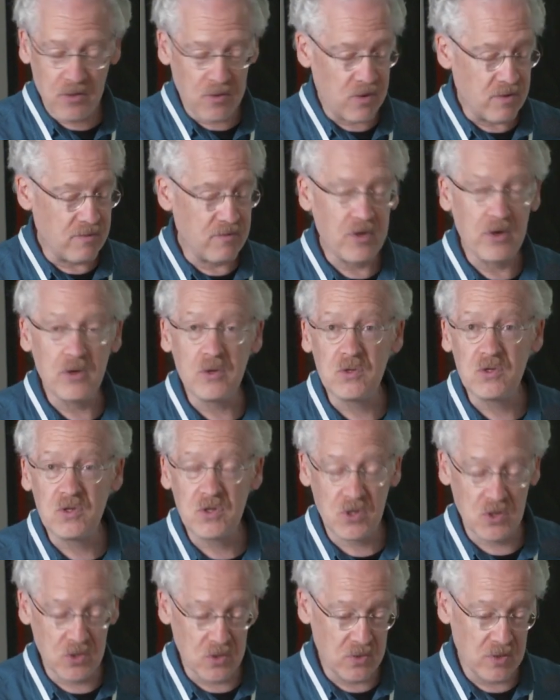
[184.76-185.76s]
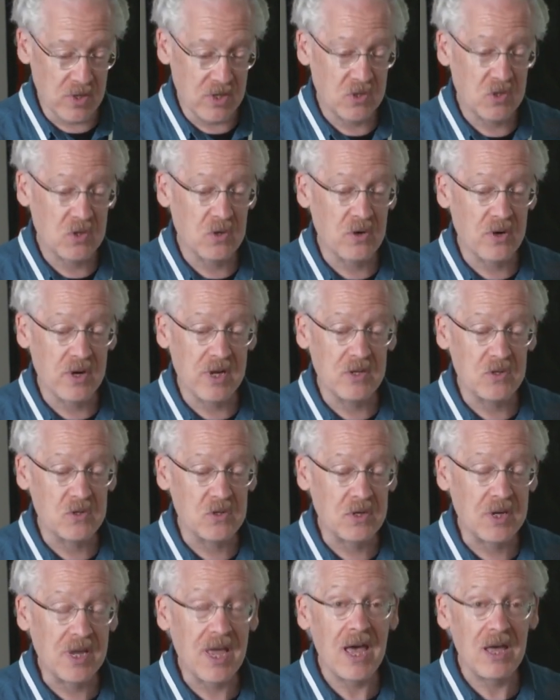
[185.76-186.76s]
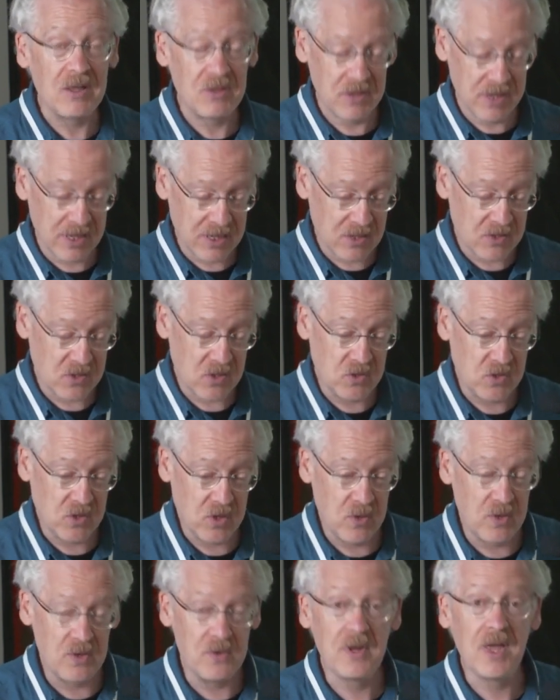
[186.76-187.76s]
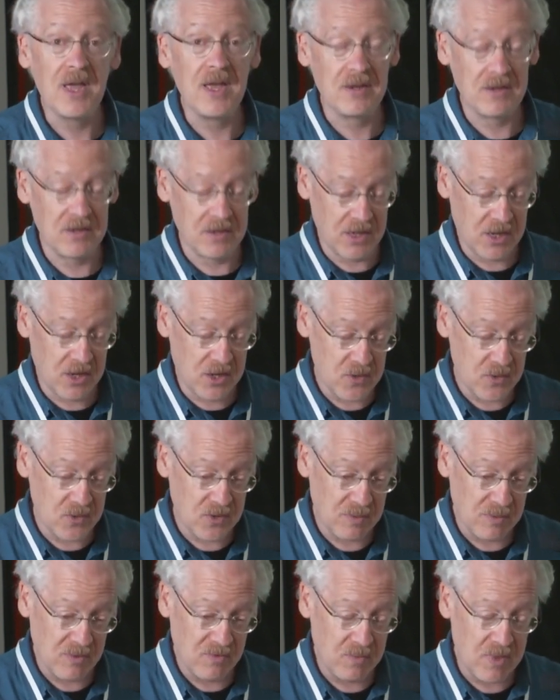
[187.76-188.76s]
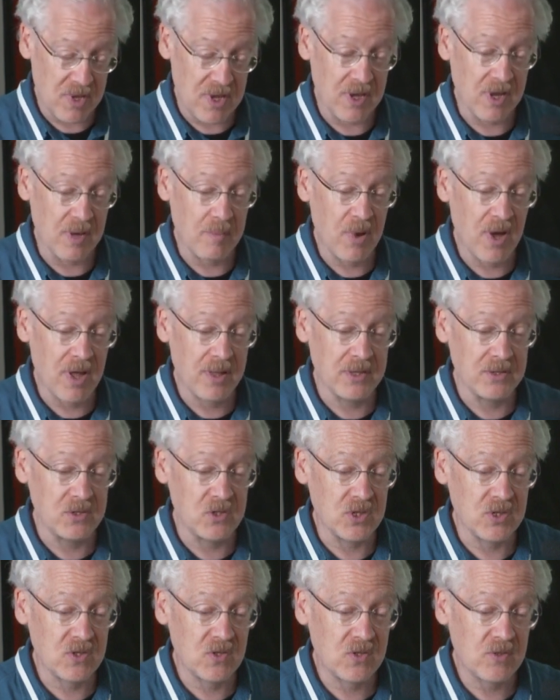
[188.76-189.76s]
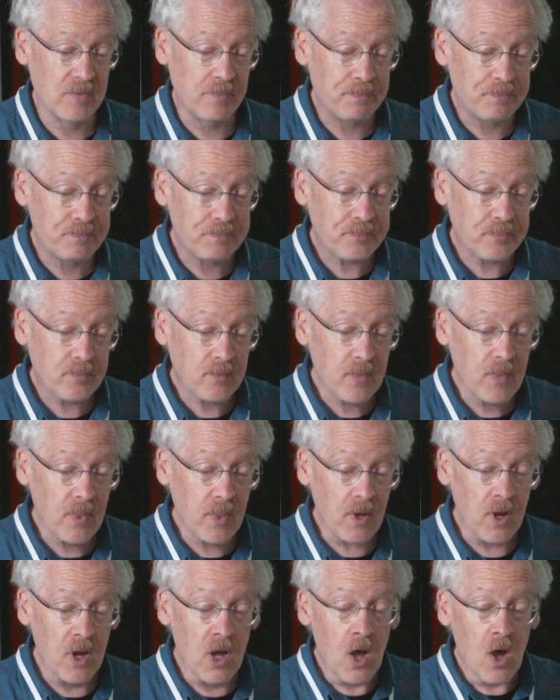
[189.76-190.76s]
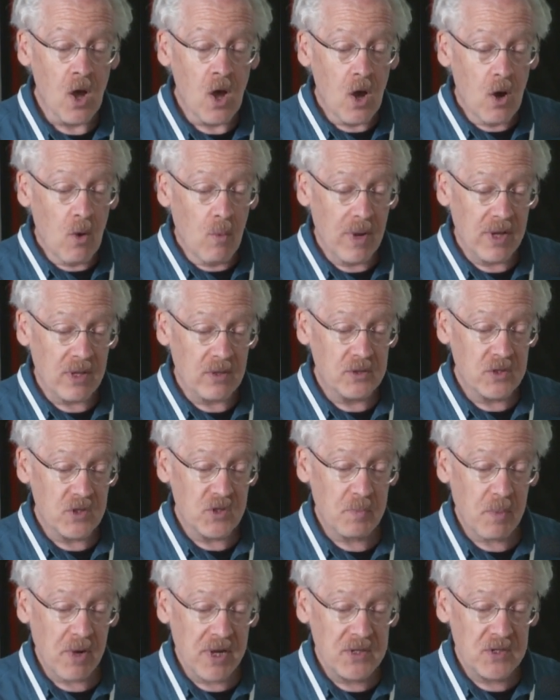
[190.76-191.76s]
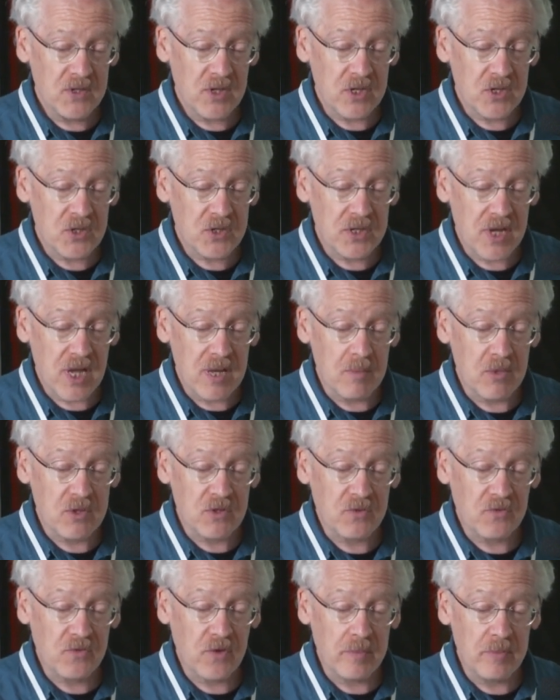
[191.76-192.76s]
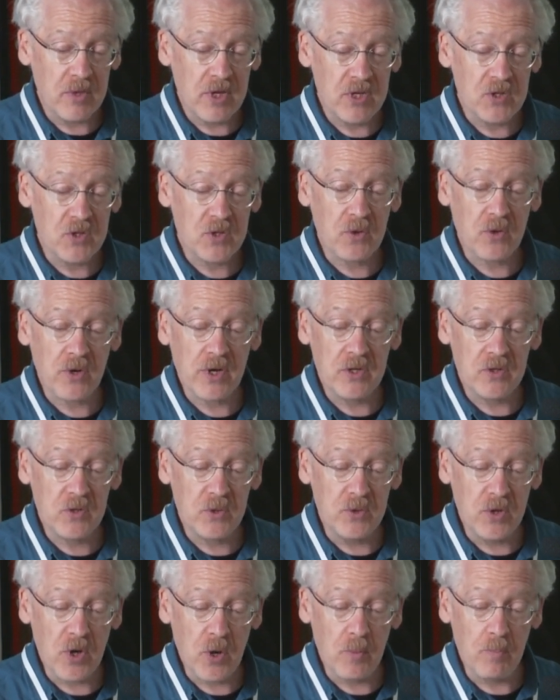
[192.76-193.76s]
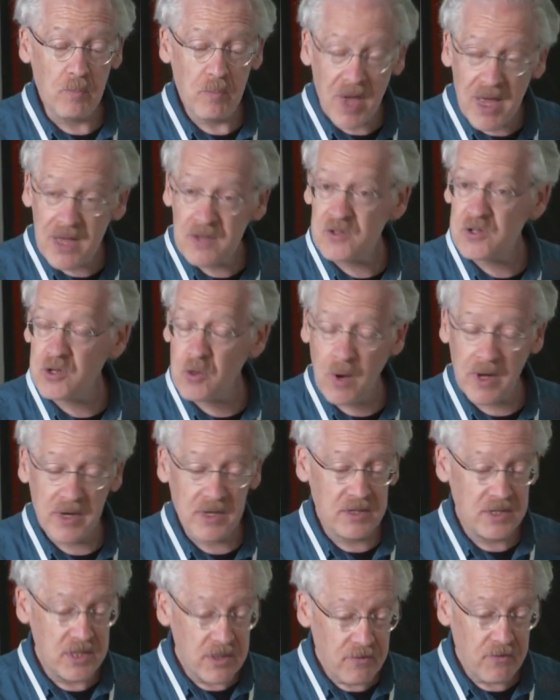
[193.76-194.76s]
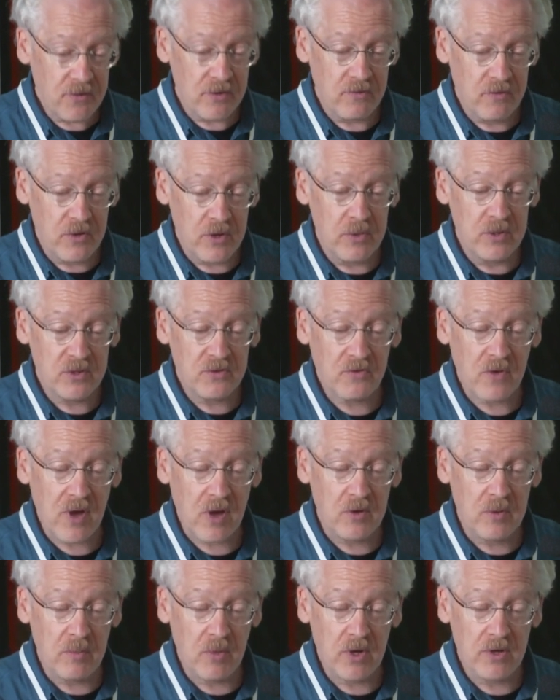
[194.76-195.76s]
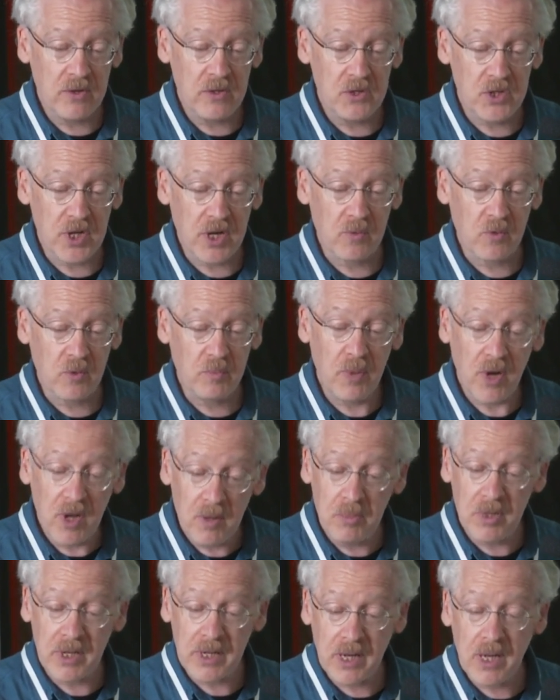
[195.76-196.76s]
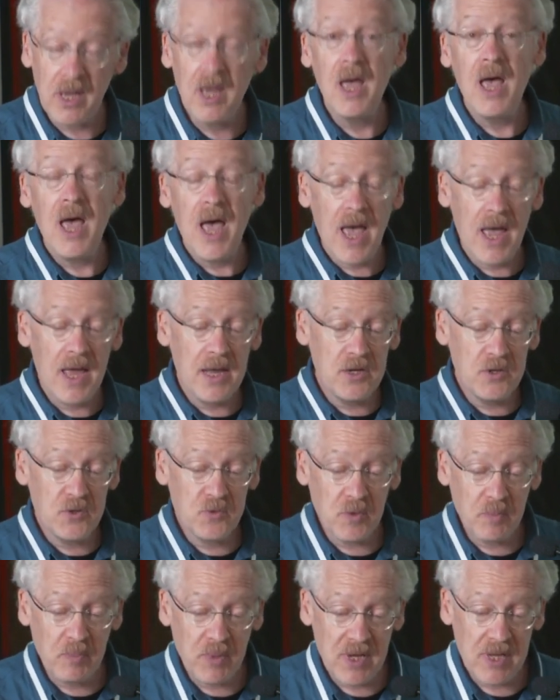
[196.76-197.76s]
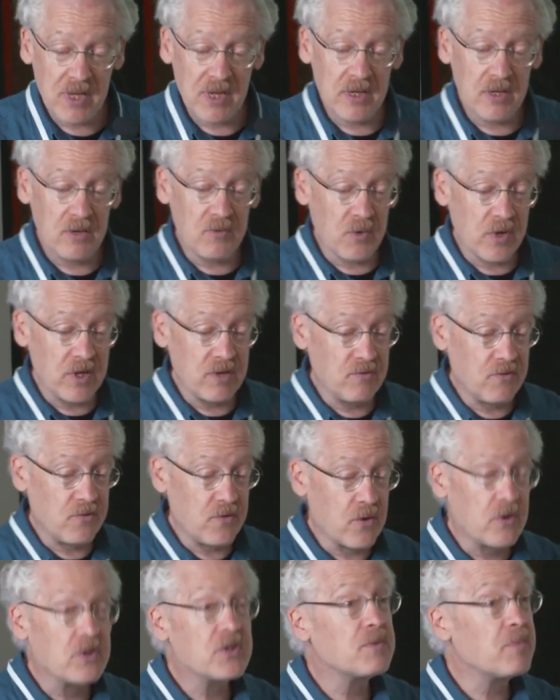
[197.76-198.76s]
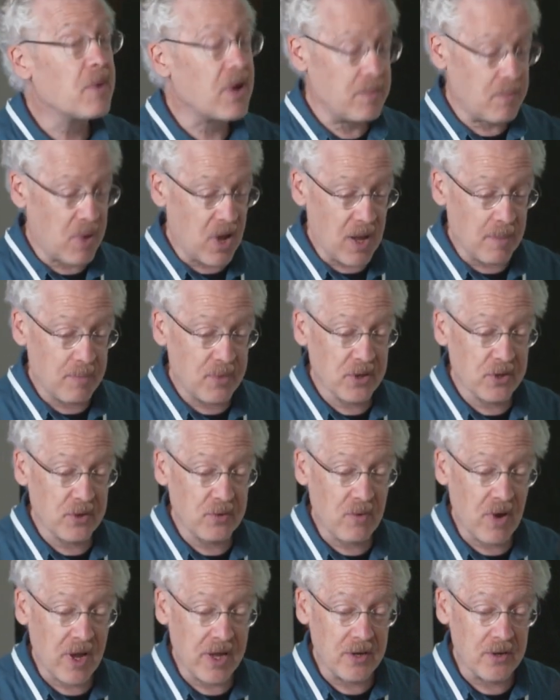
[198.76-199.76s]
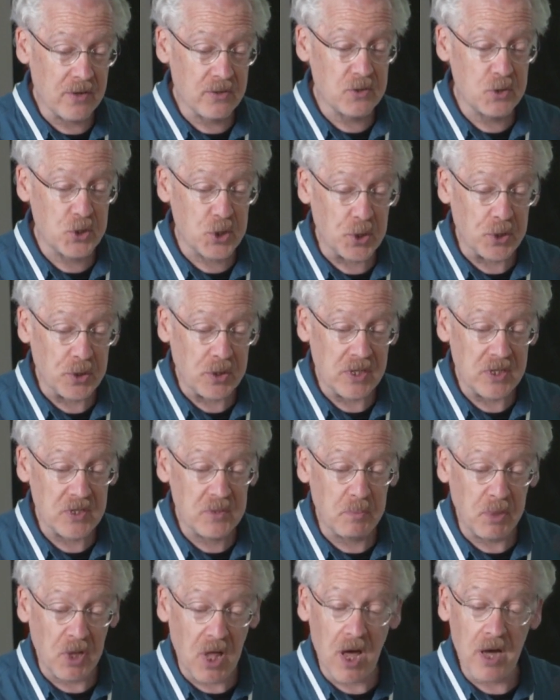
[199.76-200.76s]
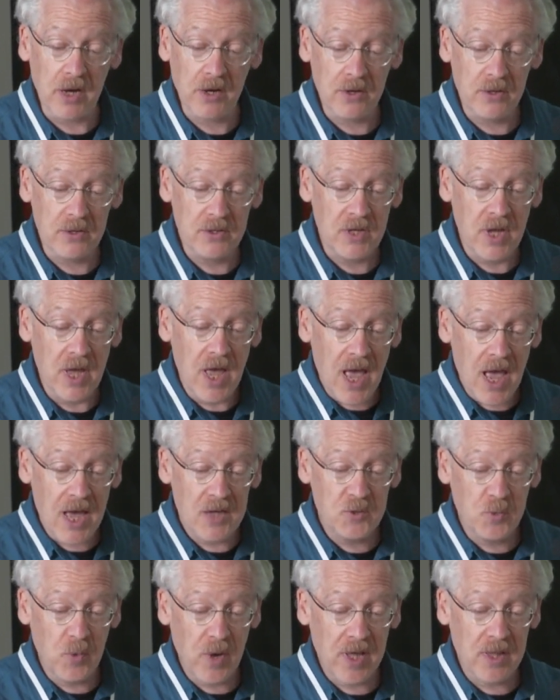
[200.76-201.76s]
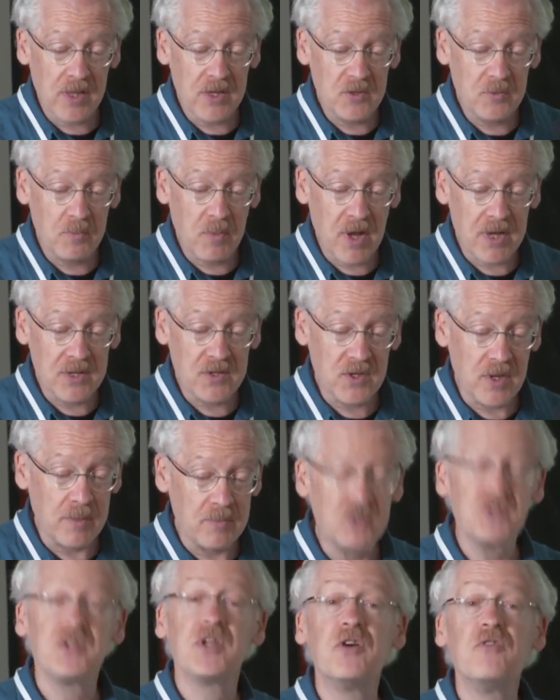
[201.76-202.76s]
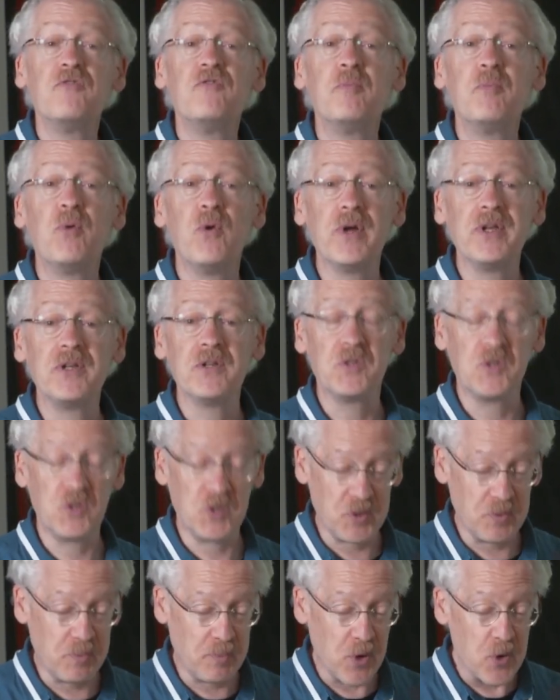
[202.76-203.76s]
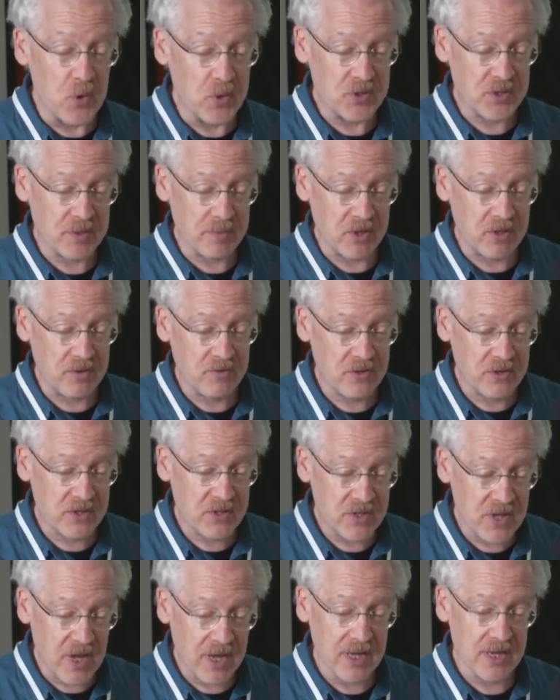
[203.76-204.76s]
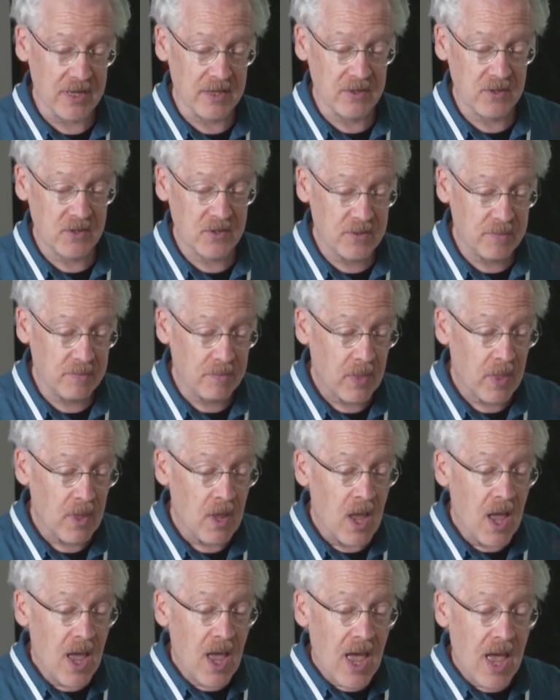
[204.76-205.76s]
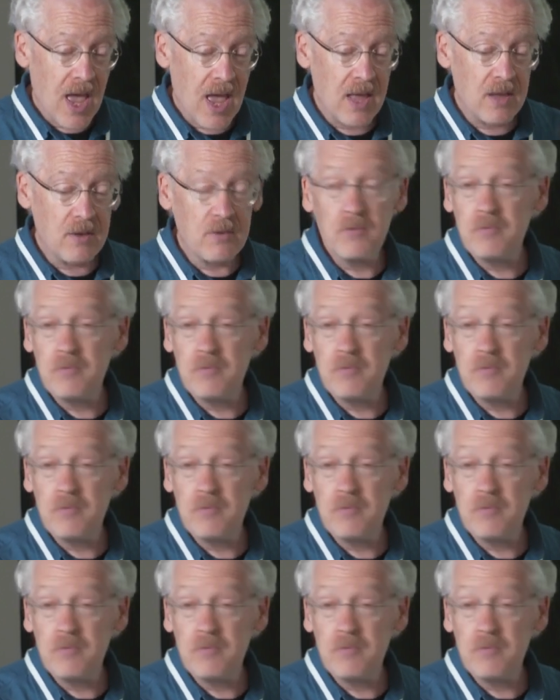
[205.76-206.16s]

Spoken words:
of those two historians are Catholics, so you can't accuse them of being apologists. Well, despite such statements from the historians who know best, quite a different view is found among the general public and is repeated and reinforced by popular writers, journalists, bloggers, as well as by some self-appointed spokesmen for science. And